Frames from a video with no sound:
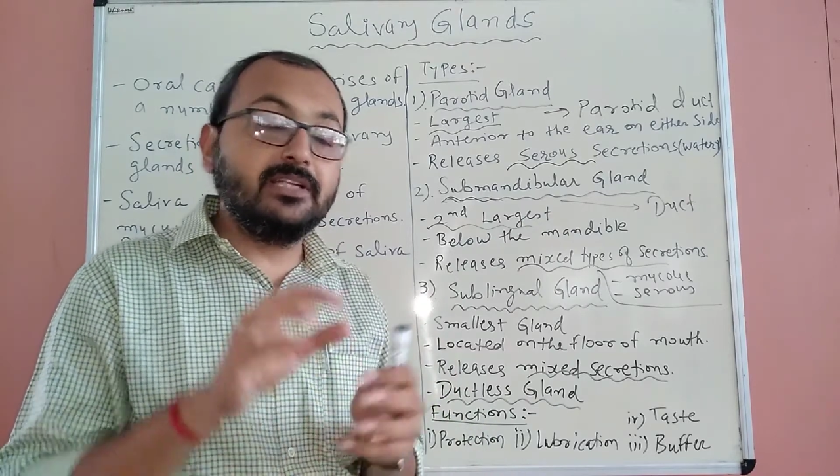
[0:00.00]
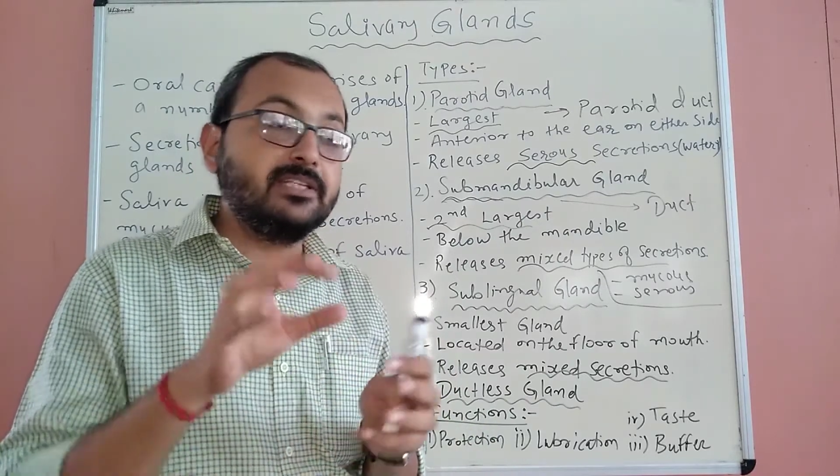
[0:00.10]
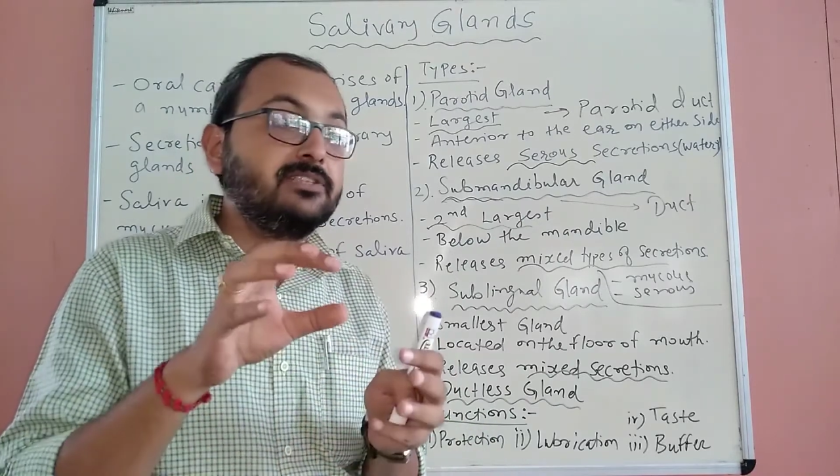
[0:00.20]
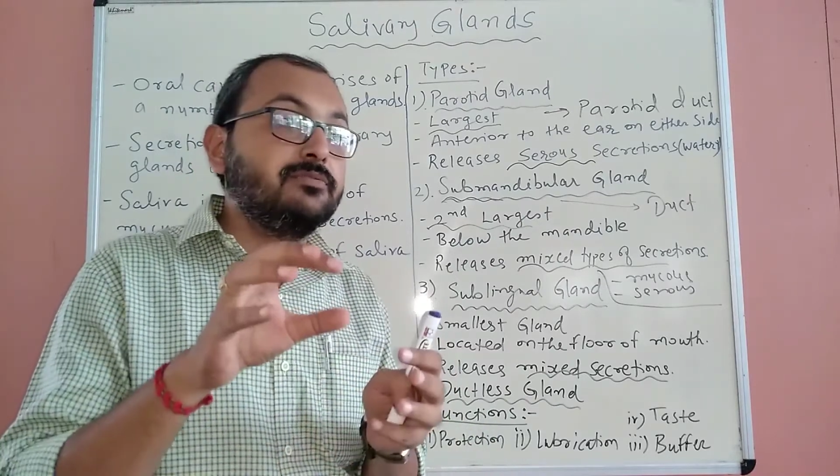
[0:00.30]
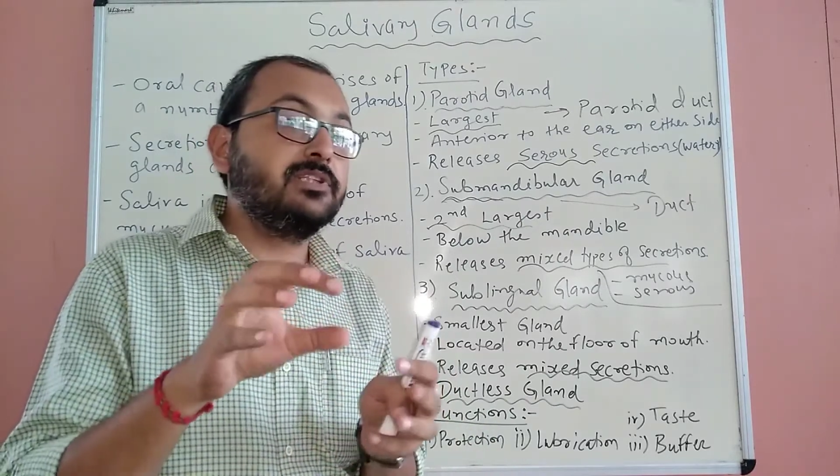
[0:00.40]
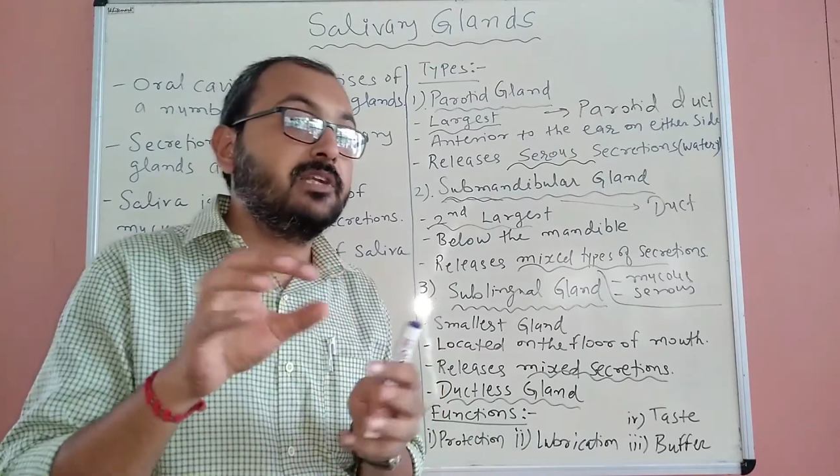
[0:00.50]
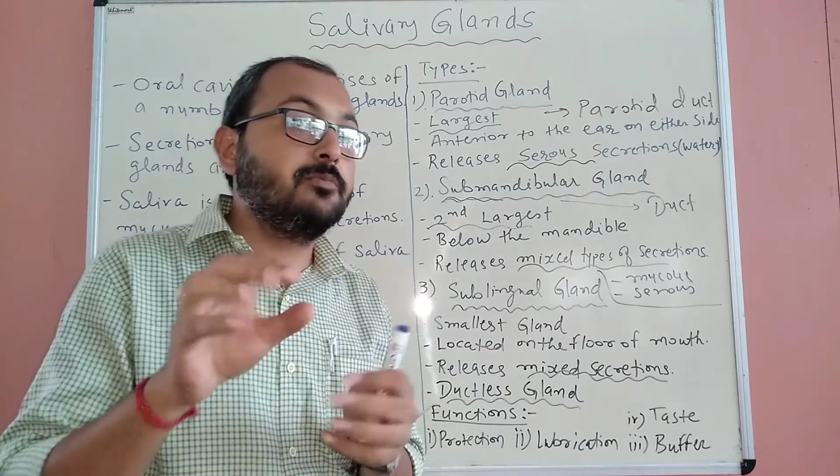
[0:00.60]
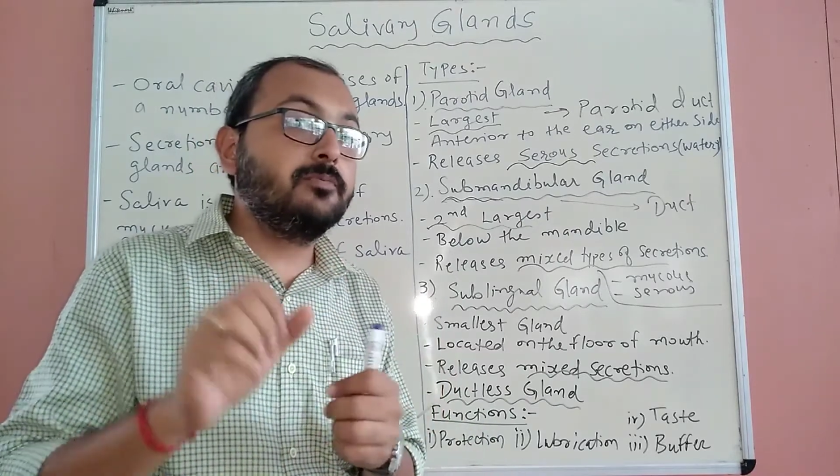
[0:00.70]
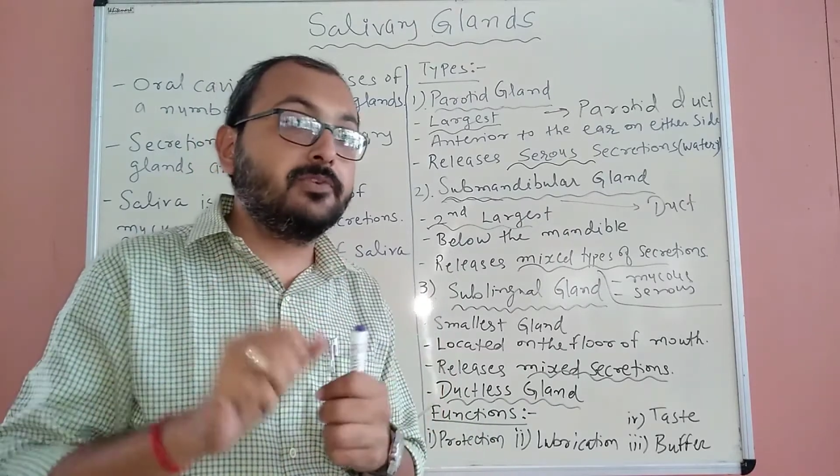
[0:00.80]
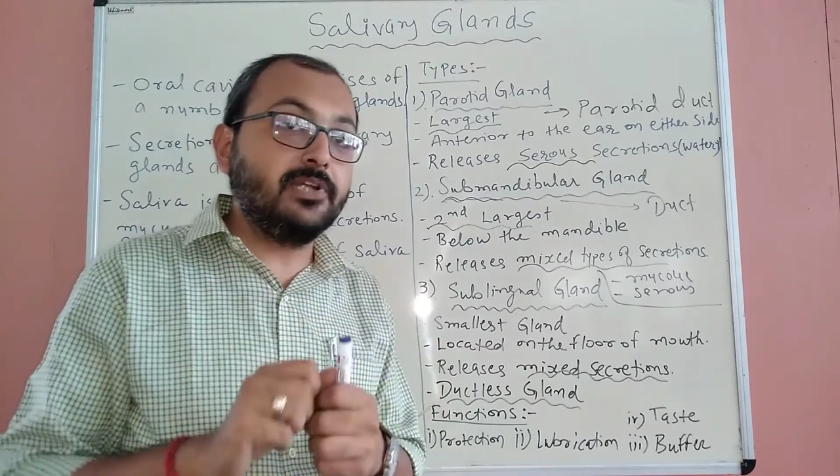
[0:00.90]
That is with the help
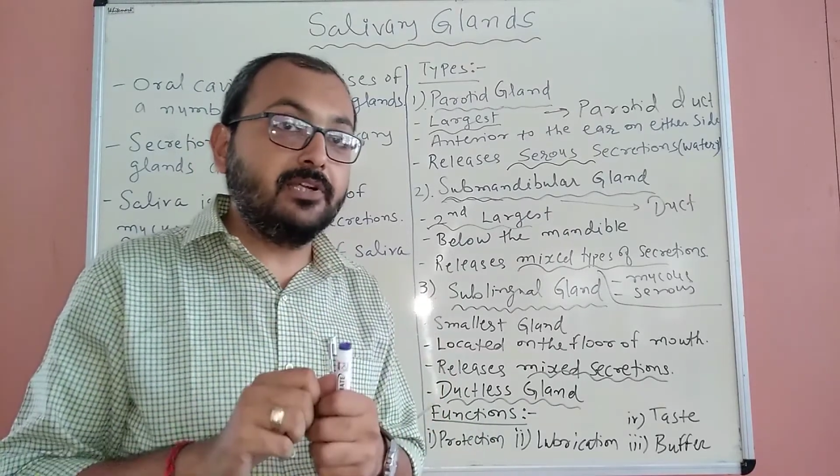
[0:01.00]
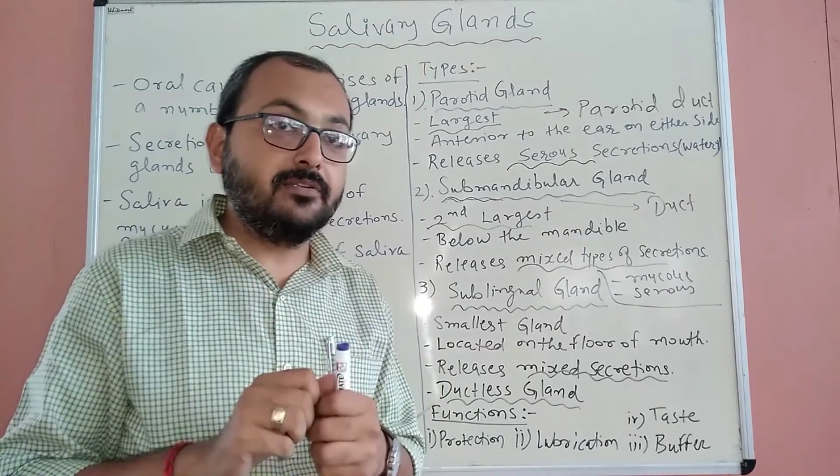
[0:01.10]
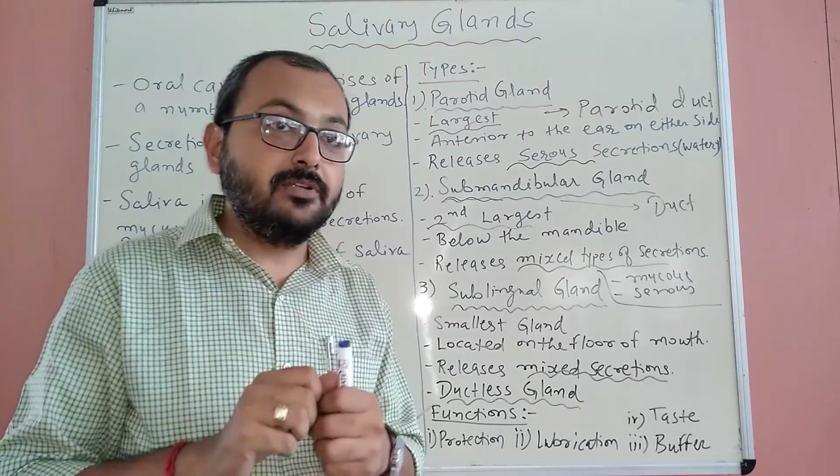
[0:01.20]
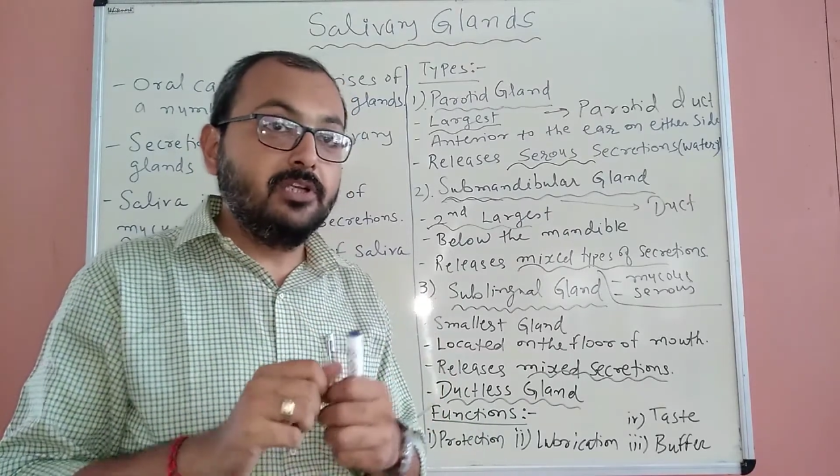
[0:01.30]
of tongue.